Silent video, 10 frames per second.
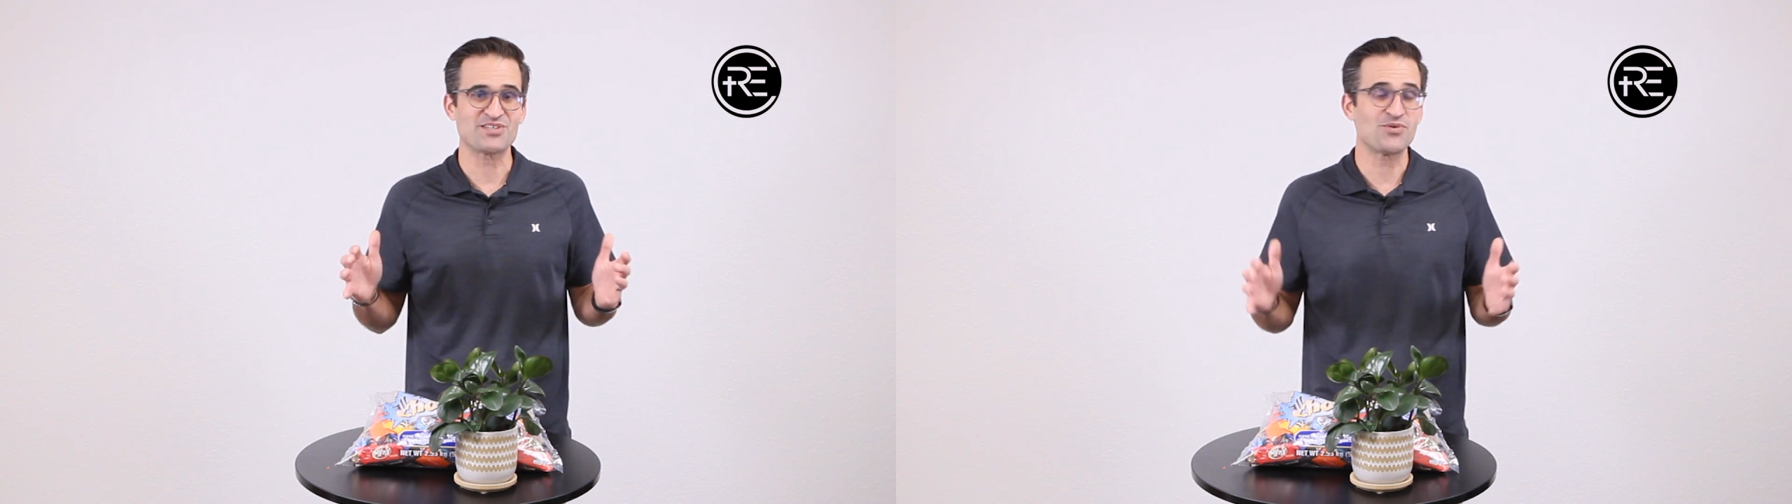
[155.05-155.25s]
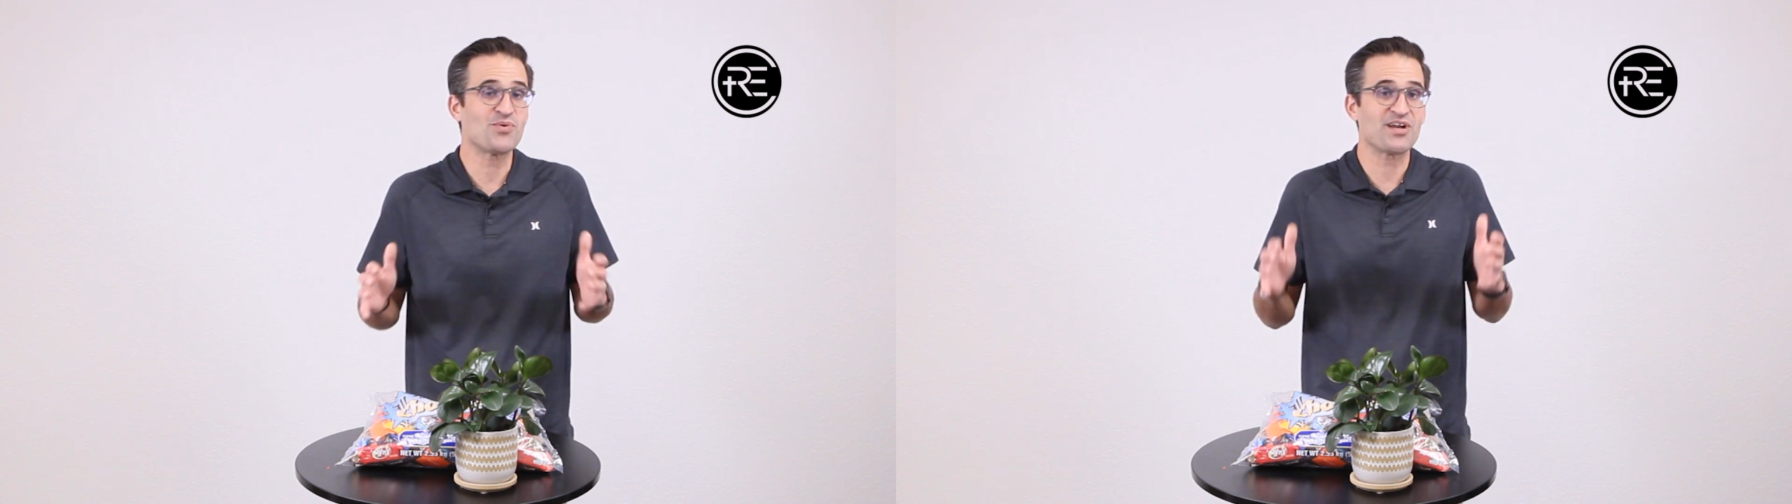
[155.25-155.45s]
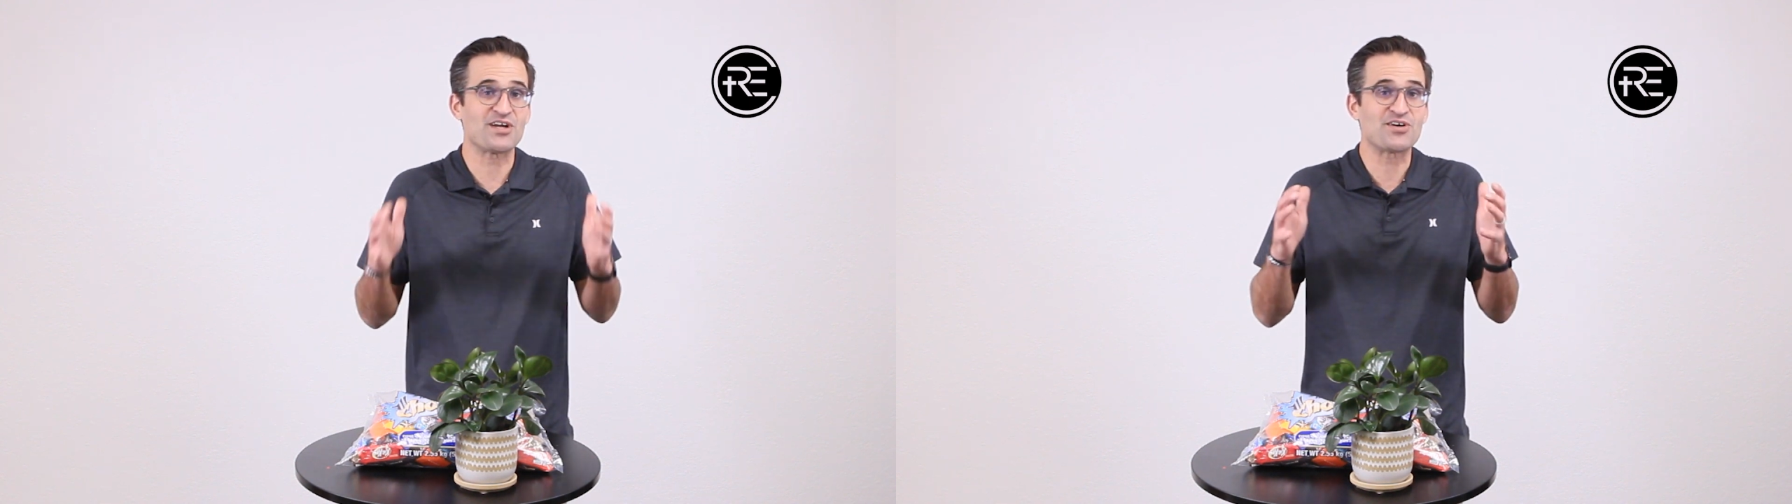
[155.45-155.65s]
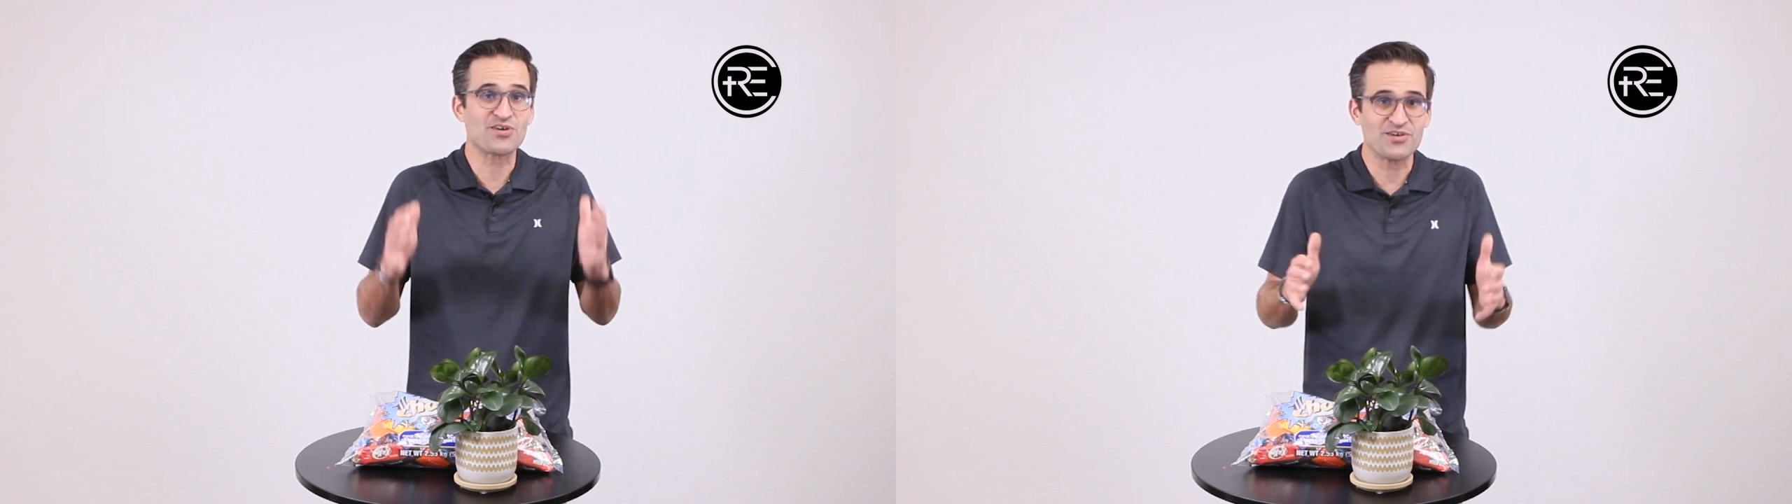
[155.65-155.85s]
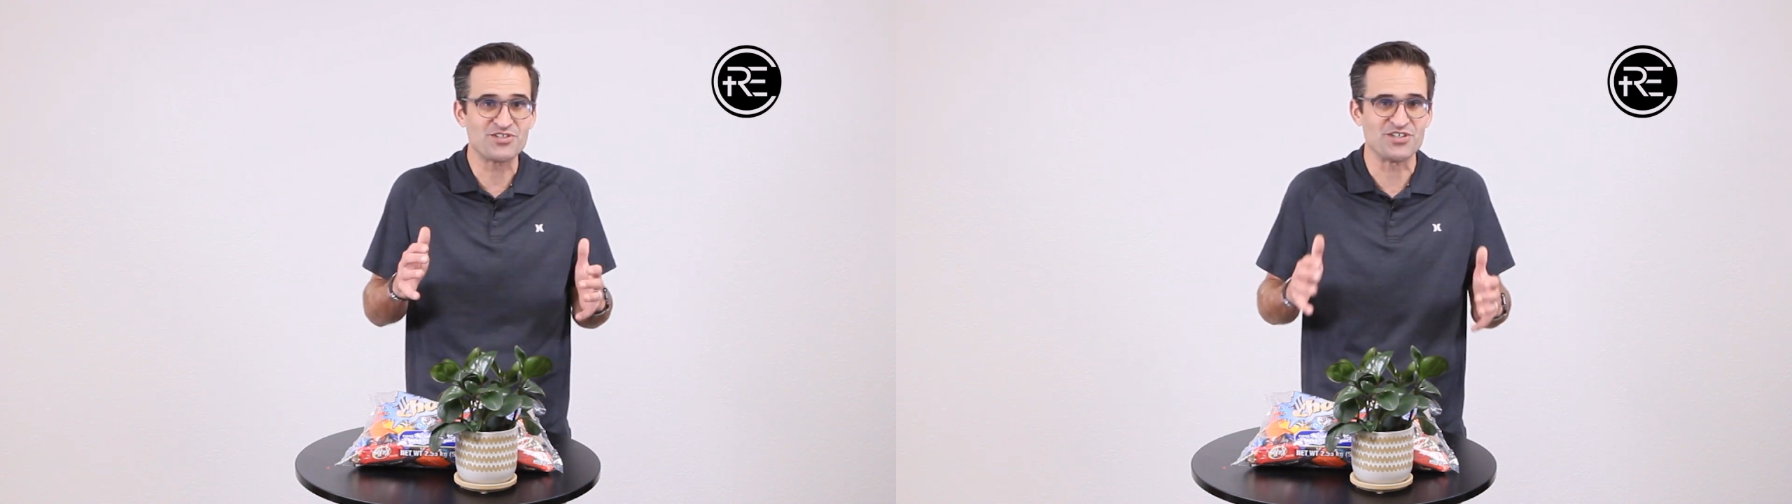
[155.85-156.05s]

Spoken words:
So we want to encourage